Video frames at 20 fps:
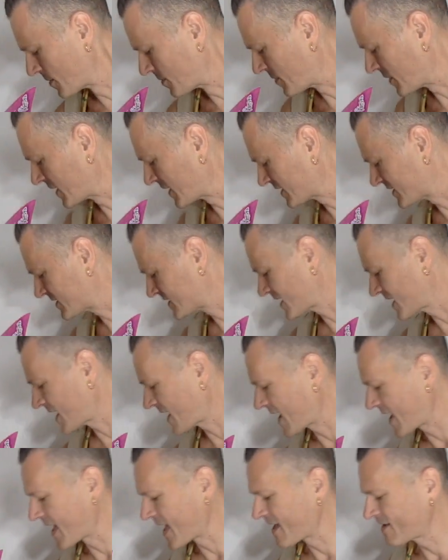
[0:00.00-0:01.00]
But
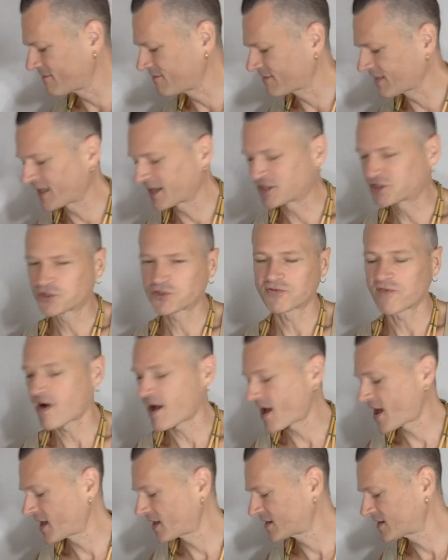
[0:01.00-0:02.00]
I have like
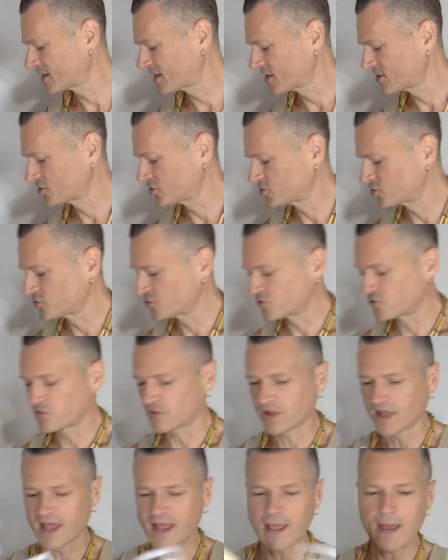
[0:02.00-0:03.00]
tried to
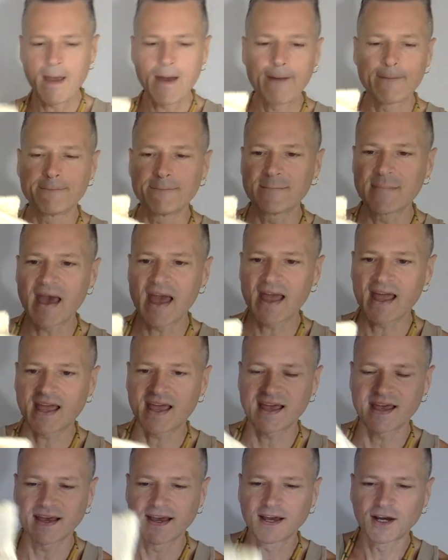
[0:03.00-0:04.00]
like
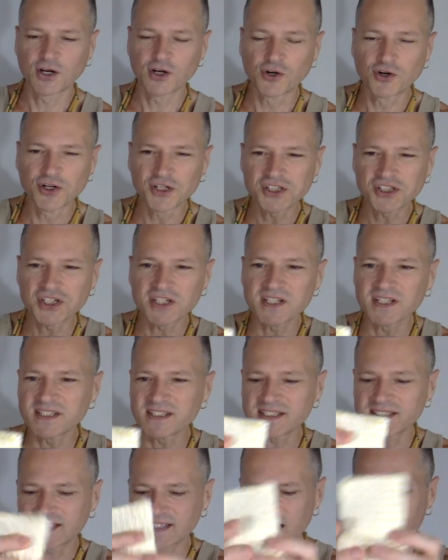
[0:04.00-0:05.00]
make
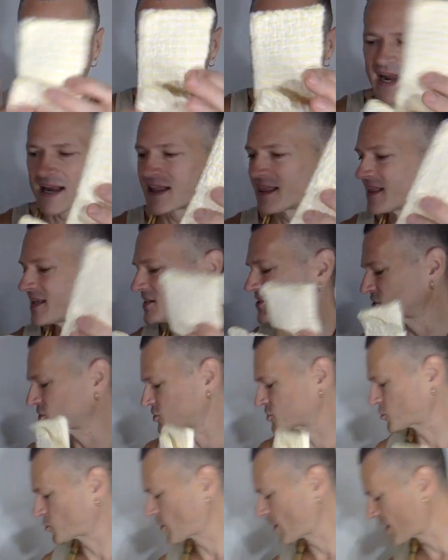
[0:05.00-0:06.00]
cushions out of these
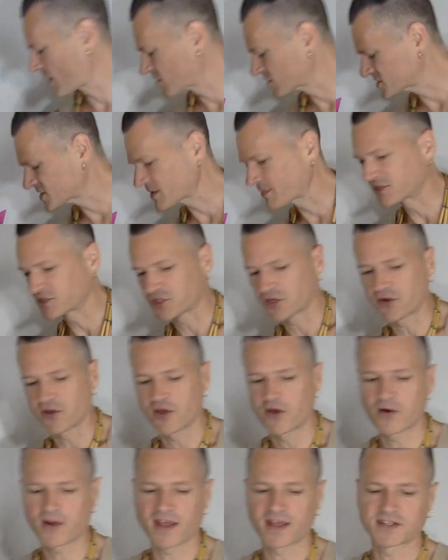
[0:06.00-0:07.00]
squares. Let me show
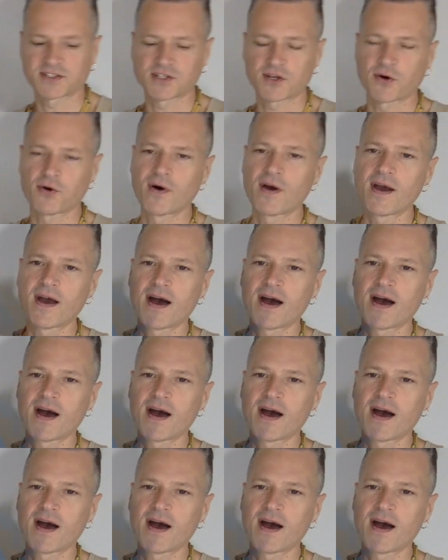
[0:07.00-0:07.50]
you. Okay, so